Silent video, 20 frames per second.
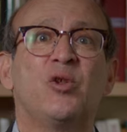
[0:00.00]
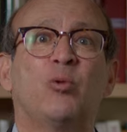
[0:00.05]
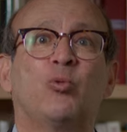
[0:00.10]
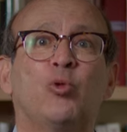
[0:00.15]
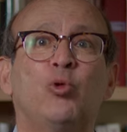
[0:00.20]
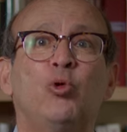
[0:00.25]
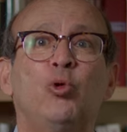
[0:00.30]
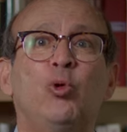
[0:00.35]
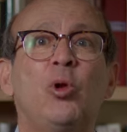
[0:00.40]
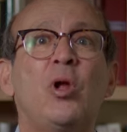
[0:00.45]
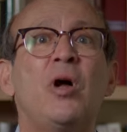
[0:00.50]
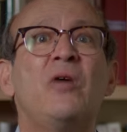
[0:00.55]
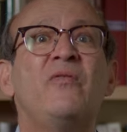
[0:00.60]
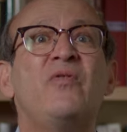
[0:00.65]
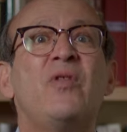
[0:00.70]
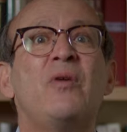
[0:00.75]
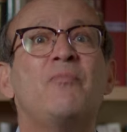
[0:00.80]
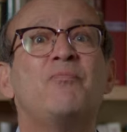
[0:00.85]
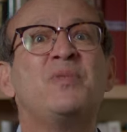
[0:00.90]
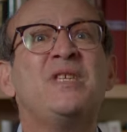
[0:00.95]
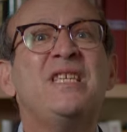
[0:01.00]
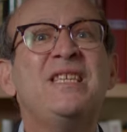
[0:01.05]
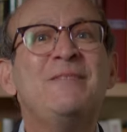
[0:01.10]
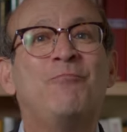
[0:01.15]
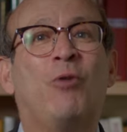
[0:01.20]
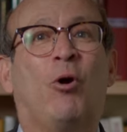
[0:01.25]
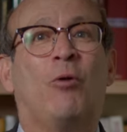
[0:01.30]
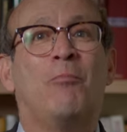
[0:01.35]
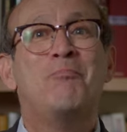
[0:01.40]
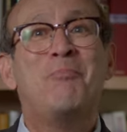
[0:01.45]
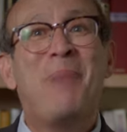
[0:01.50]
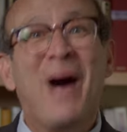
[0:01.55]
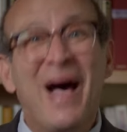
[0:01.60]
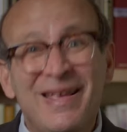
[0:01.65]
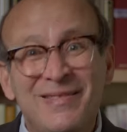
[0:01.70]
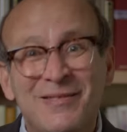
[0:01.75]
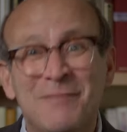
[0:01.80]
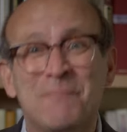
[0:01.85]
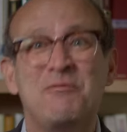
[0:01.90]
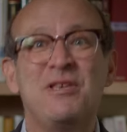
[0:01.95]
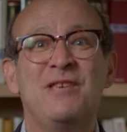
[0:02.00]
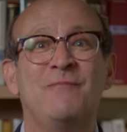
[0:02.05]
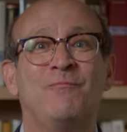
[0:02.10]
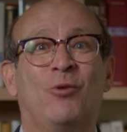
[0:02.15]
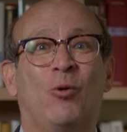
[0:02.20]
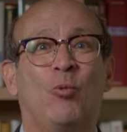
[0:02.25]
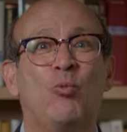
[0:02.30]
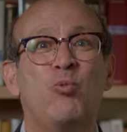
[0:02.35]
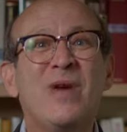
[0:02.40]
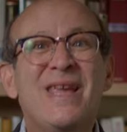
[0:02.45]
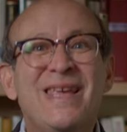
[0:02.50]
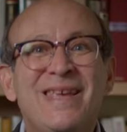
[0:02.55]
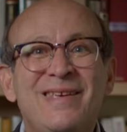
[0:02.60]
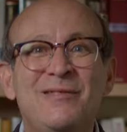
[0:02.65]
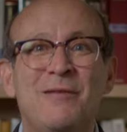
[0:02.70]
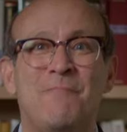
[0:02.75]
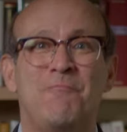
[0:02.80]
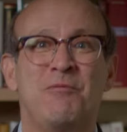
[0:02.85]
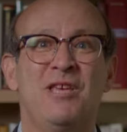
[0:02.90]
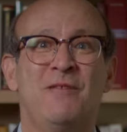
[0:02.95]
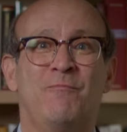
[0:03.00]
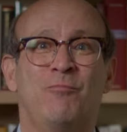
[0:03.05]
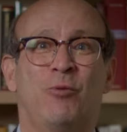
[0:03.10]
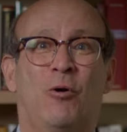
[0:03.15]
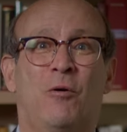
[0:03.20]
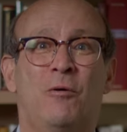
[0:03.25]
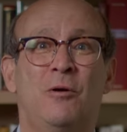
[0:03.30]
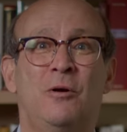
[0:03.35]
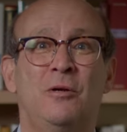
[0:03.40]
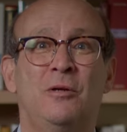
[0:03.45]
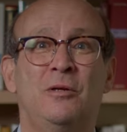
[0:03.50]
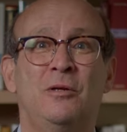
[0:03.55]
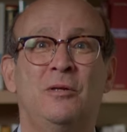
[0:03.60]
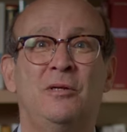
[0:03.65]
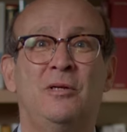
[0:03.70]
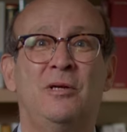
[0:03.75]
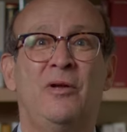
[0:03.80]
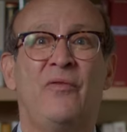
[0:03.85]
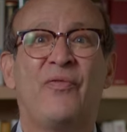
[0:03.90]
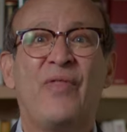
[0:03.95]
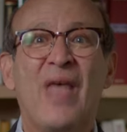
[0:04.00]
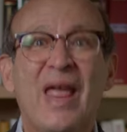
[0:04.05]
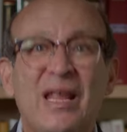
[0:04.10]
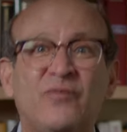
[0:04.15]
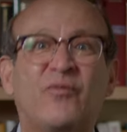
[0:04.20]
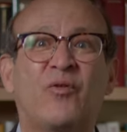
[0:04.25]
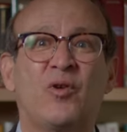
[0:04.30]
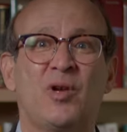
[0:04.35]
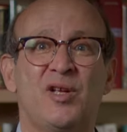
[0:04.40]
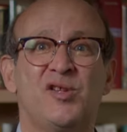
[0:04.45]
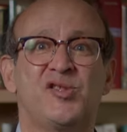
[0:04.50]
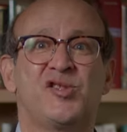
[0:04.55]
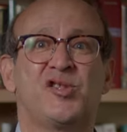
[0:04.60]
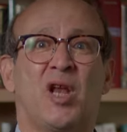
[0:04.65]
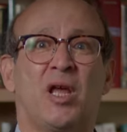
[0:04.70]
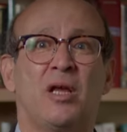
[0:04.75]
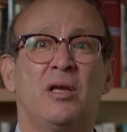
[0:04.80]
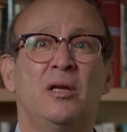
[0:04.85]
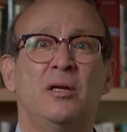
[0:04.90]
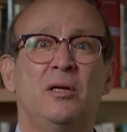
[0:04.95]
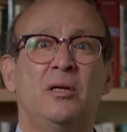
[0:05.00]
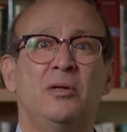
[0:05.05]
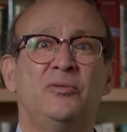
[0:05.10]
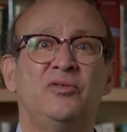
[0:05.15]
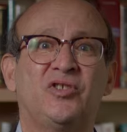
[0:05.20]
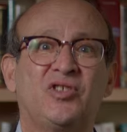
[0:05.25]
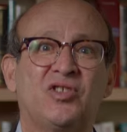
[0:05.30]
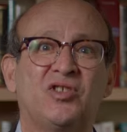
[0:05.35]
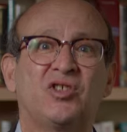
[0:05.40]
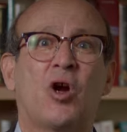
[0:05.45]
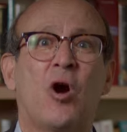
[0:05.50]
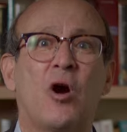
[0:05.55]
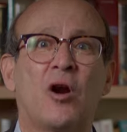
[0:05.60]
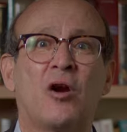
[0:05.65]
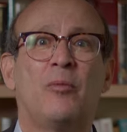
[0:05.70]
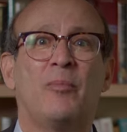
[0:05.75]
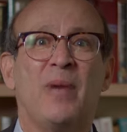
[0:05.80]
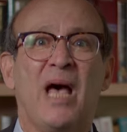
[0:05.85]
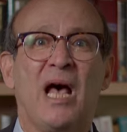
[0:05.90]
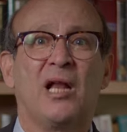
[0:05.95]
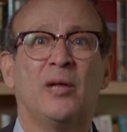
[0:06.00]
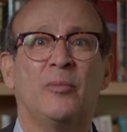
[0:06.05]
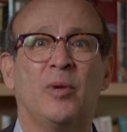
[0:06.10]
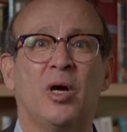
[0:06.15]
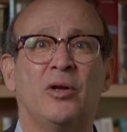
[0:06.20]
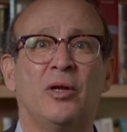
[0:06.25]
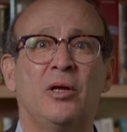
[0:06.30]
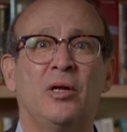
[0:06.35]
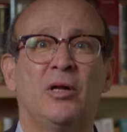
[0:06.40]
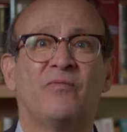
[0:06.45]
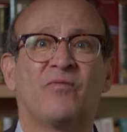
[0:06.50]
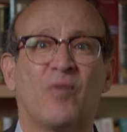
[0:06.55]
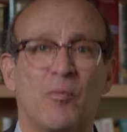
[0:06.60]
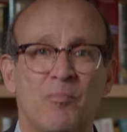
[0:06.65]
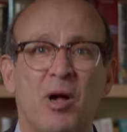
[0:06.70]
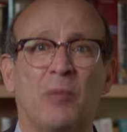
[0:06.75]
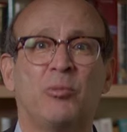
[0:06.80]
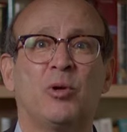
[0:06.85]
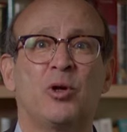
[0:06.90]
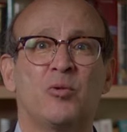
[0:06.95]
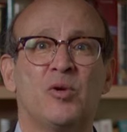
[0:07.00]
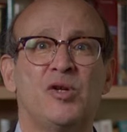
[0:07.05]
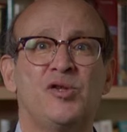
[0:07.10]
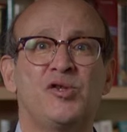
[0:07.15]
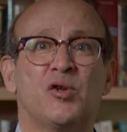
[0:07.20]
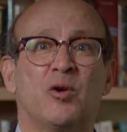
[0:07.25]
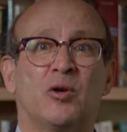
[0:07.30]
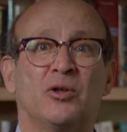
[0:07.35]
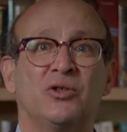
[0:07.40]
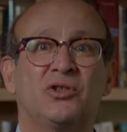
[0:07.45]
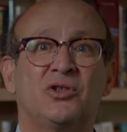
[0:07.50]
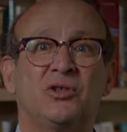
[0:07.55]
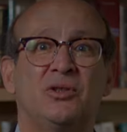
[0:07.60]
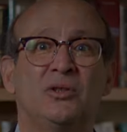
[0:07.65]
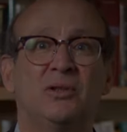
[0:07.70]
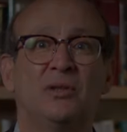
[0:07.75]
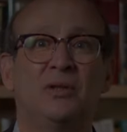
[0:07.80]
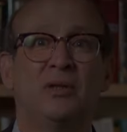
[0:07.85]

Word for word: the rule of the people, by the people, we the people. Thanks for listening. This is Carl Malamud for Public Resource.